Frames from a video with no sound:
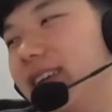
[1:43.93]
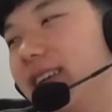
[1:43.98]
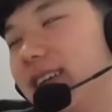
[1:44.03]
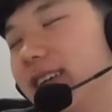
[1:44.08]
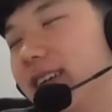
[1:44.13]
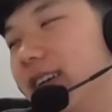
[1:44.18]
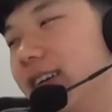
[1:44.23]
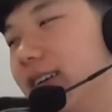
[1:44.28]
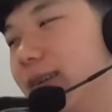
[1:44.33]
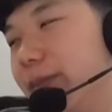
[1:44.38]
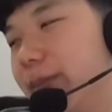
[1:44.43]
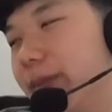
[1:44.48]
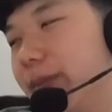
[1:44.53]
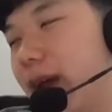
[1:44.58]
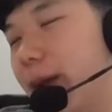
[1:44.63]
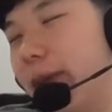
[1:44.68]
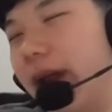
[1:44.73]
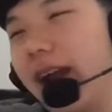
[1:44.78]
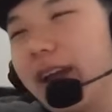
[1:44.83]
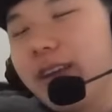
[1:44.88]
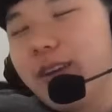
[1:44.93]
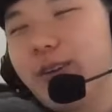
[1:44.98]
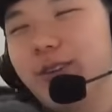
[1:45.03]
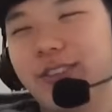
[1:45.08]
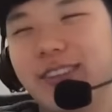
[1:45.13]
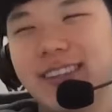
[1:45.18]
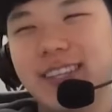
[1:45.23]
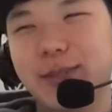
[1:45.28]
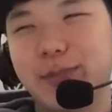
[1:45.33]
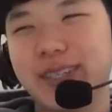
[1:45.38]
Um, I mean, I can go
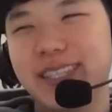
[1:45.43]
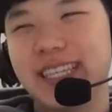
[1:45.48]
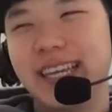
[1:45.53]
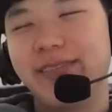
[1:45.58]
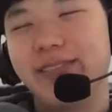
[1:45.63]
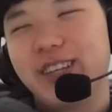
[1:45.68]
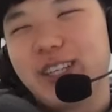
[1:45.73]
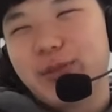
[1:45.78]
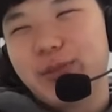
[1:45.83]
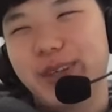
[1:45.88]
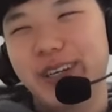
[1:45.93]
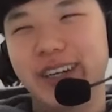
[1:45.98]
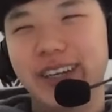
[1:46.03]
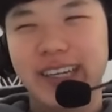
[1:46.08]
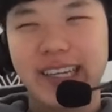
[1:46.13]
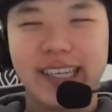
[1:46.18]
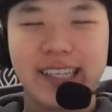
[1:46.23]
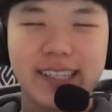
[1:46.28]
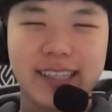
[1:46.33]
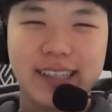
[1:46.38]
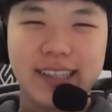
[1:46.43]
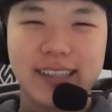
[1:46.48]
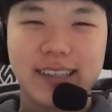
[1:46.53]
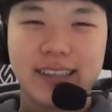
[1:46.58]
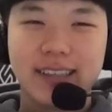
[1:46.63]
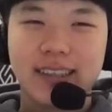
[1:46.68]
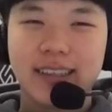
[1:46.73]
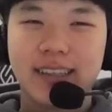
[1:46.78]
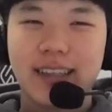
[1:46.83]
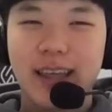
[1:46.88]
into the specifics, but
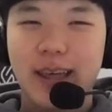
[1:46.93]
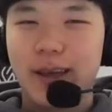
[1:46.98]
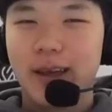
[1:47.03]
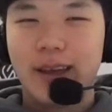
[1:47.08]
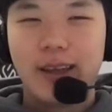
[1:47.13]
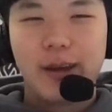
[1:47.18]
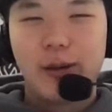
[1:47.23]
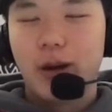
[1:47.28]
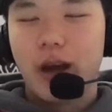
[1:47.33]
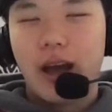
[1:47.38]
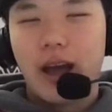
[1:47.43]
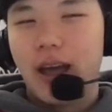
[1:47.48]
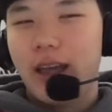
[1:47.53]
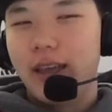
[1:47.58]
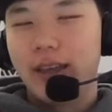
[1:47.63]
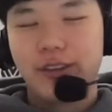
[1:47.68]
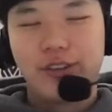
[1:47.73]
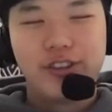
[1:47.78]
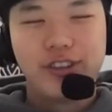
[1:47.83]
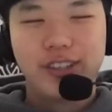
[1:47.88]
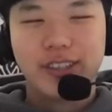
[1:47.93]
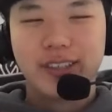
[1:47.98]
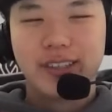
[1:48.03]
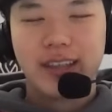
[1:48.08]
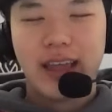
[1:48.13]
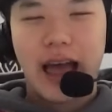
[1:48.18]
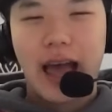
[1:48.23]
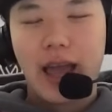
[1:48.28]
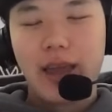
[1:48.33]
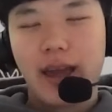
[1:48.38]
it
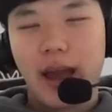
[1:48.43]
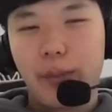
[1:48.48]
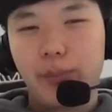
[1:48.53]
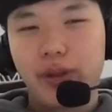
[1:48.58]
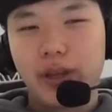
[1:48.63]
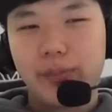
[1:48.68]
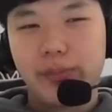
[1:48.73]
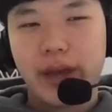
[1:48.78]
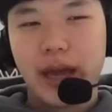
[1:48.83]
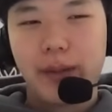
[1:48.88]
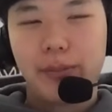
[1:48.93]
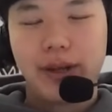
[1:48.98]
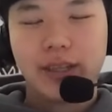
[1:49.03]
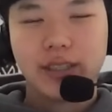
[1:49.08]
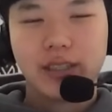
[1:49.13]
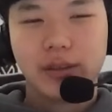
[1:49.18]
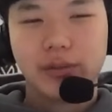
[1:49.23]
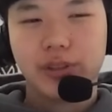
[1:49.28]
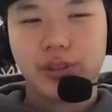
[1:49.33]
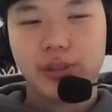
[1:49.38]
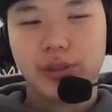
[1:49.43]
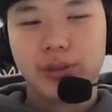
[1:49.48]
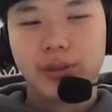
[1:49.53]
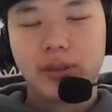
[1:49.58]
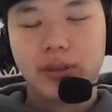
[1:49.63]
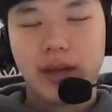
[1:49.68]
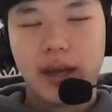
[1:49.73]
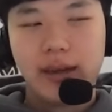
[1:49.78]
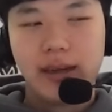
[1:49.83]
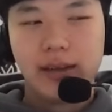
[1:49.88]
just I I played bad myself
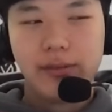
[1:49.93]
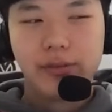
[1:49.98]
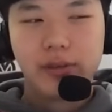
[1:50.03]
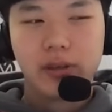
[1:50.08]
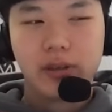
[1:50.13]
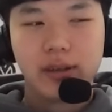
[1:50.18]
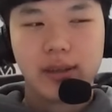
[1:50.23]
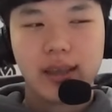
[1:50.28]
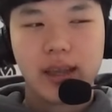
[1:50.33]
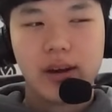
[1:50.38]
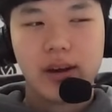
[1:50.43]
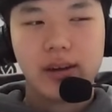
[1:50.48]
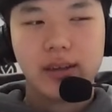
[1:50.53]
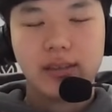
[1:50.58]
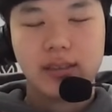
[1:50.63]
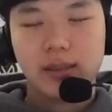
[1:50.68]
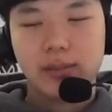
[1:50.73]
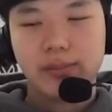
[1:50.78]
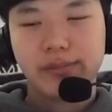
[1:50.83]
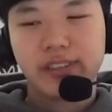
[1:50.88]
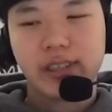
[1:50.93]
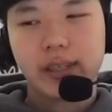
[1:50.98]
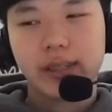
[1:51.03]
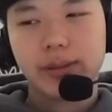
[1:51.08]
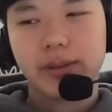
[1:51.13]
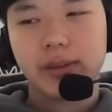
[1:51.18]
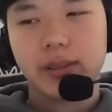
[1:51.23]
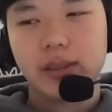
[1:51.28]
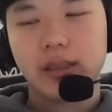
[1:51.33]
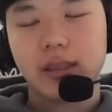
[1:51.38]
too. I definitely could have carried a team
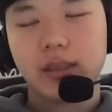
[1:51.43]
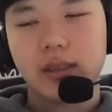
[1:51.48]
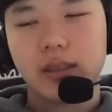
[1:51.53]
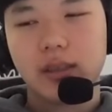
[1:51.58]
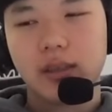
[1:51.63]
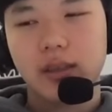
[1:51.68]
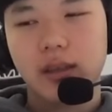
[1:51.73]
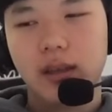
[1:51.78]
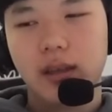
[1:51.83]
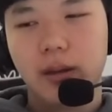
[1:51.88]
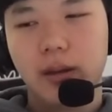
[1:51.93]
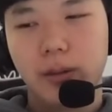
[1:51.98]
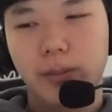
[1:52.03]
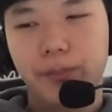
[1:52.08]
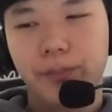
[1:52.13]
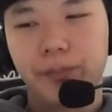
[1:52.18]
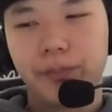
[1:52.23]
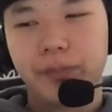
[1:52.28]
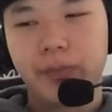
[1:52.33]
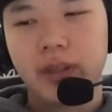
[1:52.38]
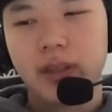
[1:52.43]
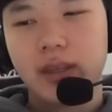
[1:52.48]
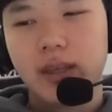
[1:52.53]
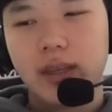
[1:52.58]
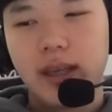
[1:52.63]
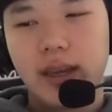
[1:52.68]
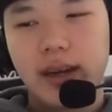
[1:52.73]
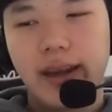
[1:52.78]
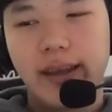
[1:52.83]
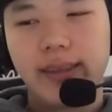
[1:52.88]
fight. Um,
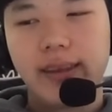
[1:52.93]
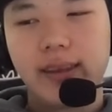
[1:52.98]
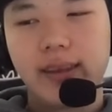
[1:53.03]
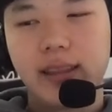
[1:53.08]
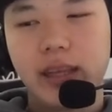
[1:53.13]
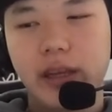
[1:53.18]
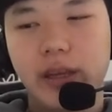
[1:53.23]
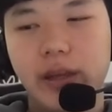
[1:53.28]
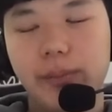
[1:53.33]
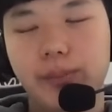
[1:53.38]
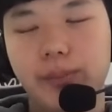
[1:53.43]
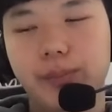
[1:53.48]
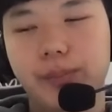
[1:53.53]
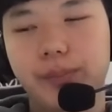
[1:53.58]
and I think they